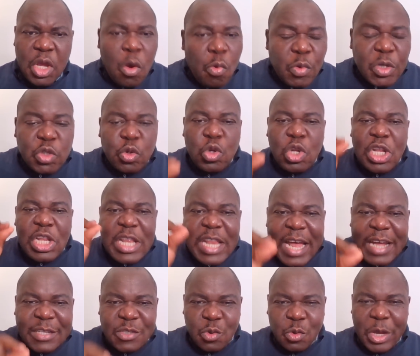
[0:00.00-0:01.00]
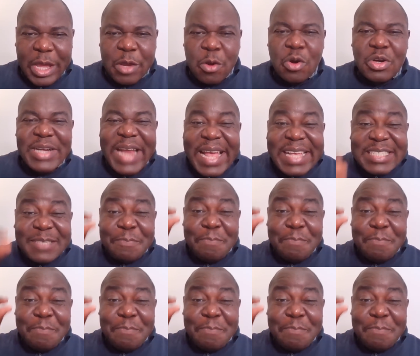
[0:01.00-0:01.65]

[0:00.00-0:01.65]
We should learn to recognize